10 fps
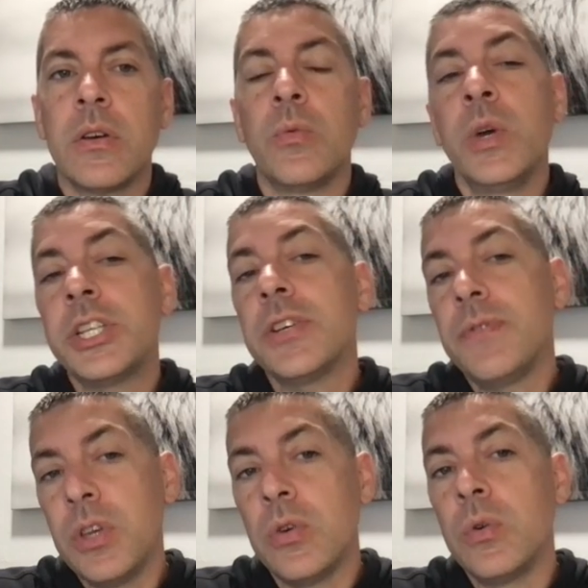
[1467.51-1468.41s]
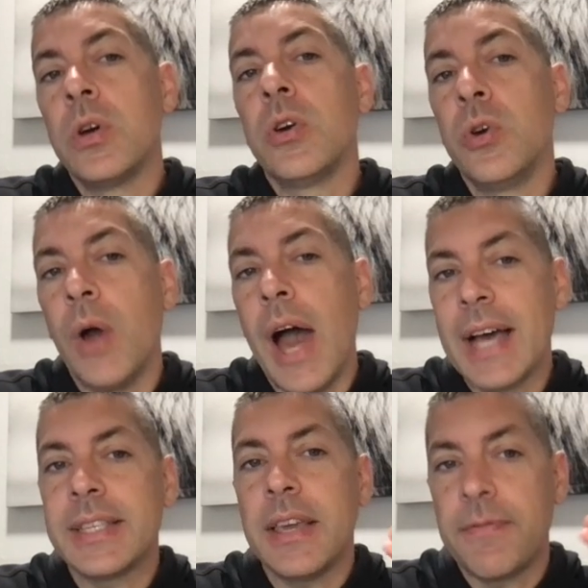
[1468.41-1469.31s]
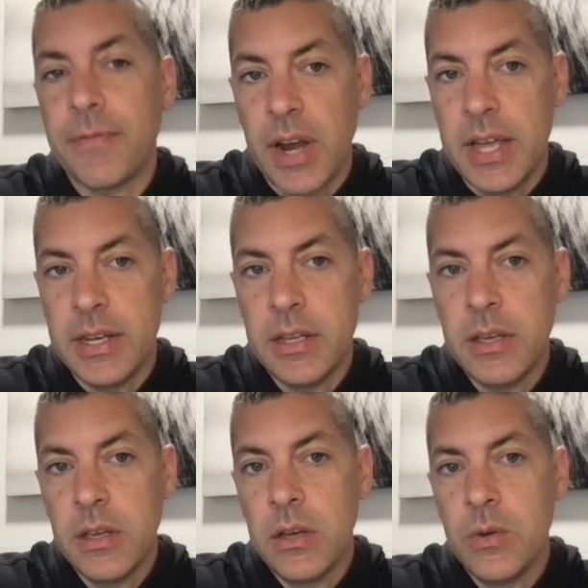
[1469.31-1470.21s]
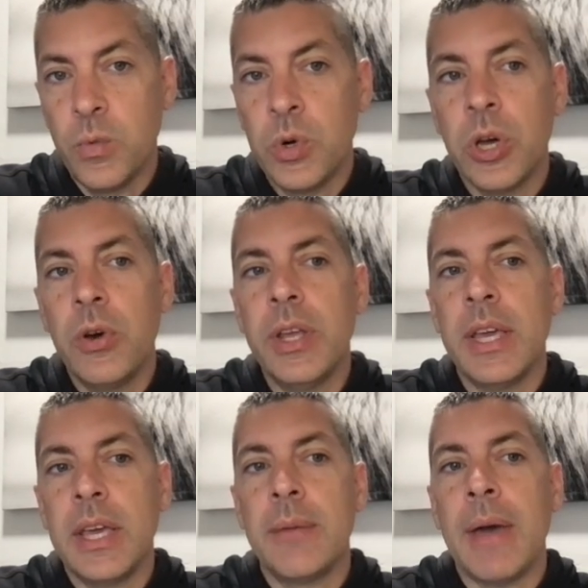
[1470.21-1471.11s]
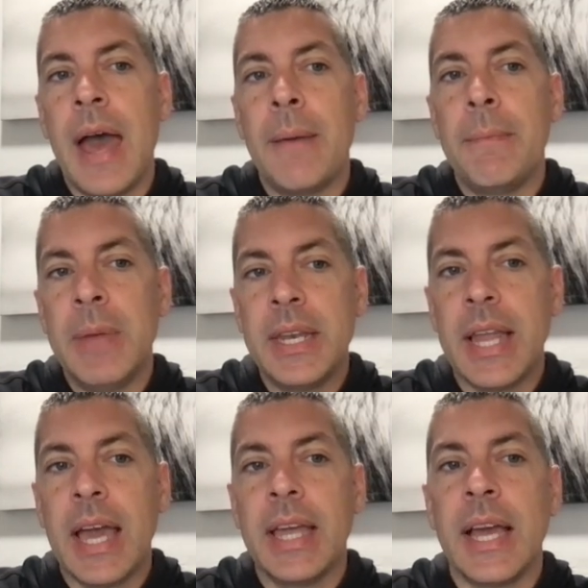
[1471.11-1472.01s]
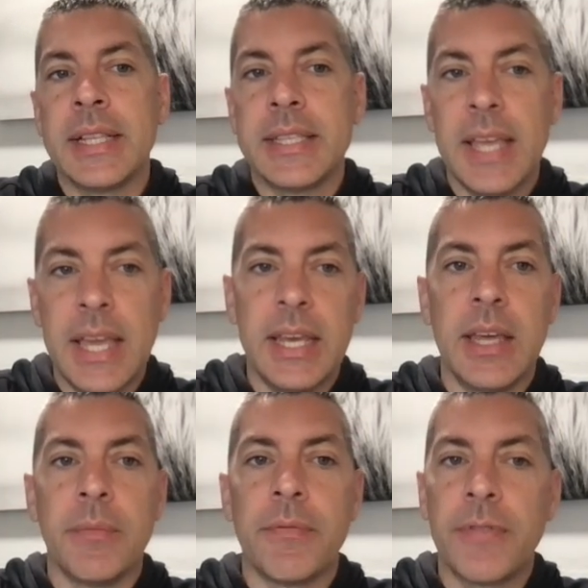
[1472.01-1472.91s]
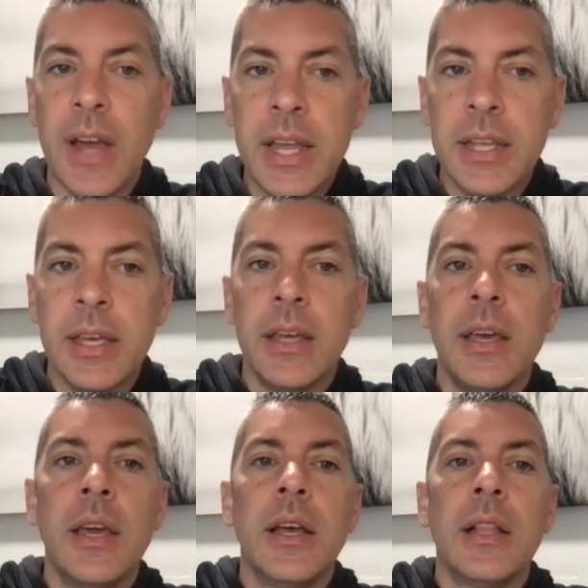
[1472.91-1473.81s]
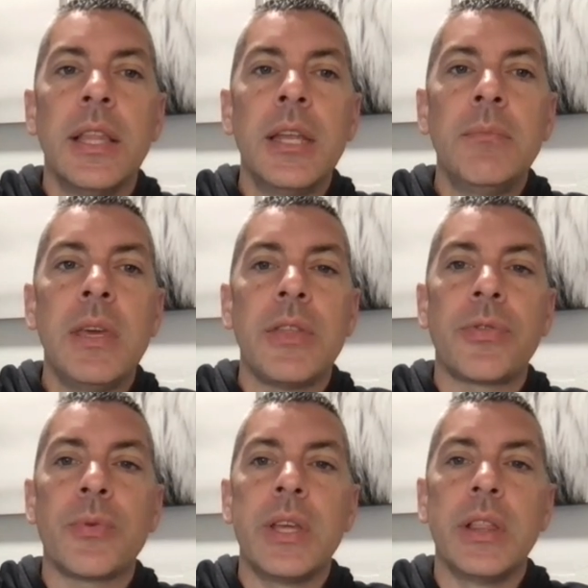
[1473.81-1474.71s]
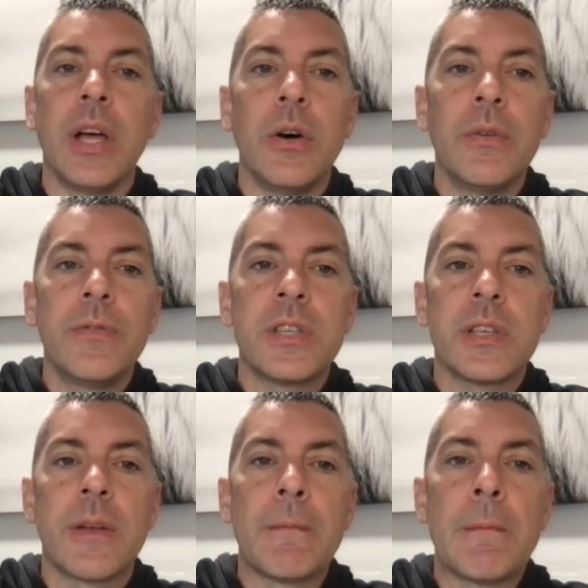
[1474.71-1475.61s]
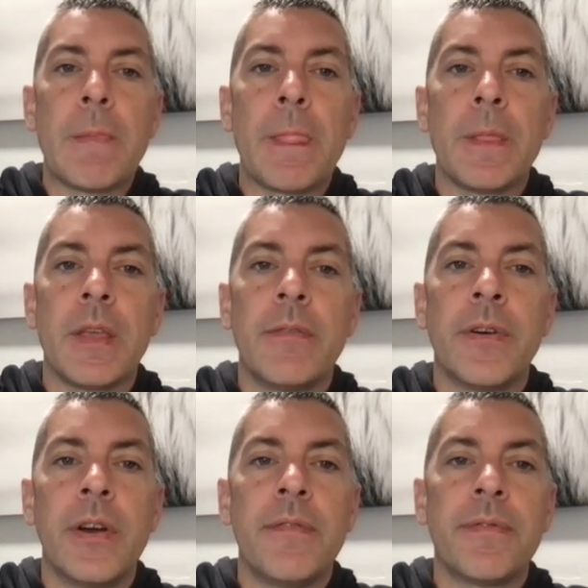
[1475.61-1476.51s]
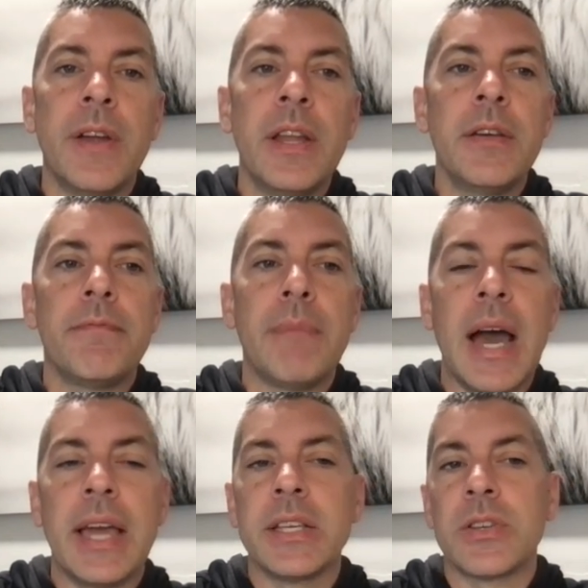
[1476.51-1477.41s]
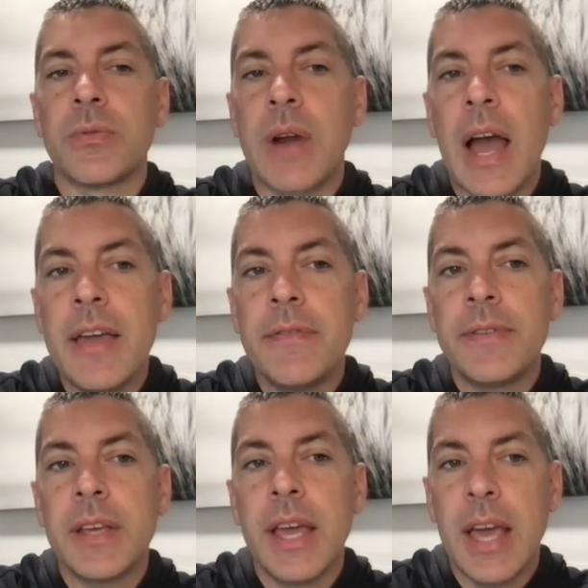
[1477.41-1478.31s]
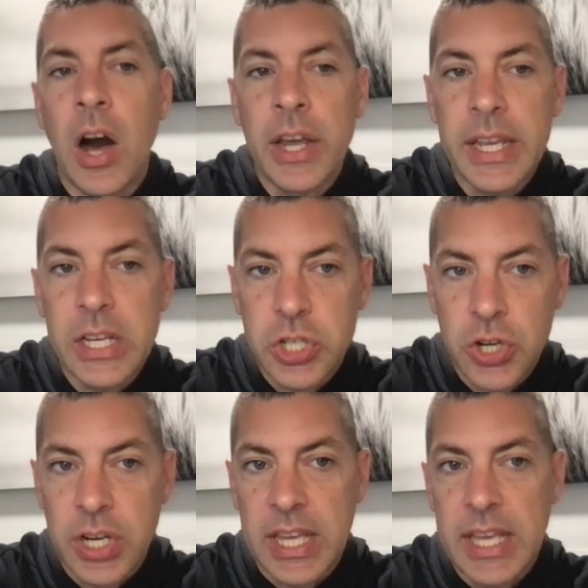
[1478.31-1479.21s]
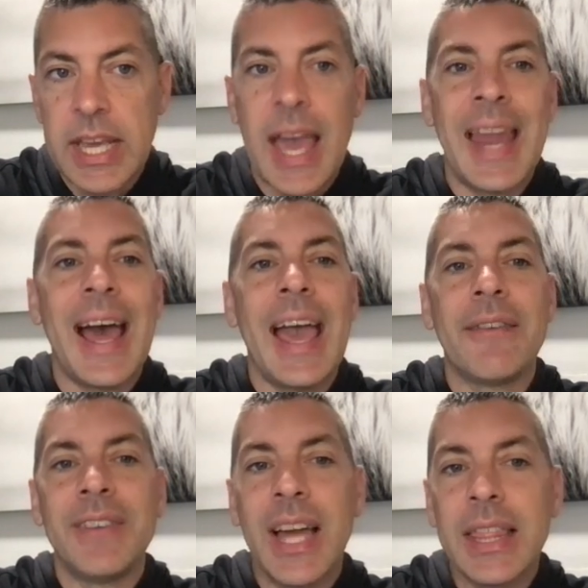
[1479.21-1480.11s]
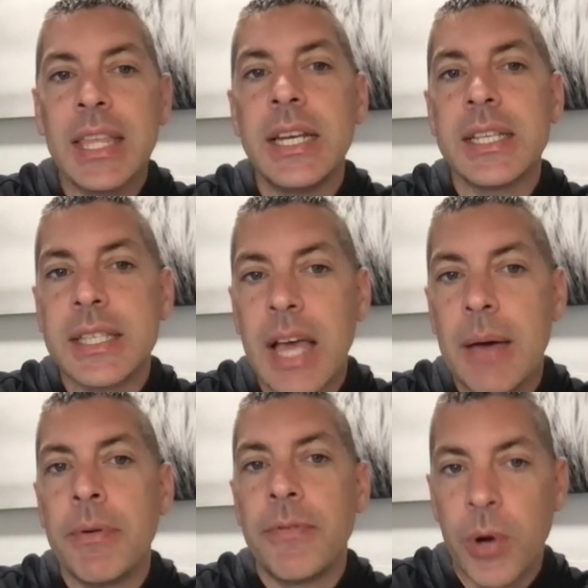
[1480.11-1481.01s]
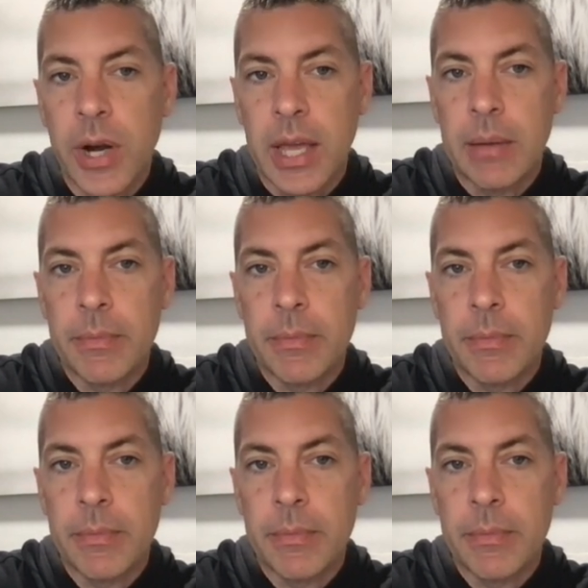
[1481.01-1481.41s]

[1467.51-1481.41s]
Which of you who has a friend will go to him at midnight and say to him, friend, lend me 3 loaves, for a friend of mine has arrived on a journey, and I have nothing to set before him.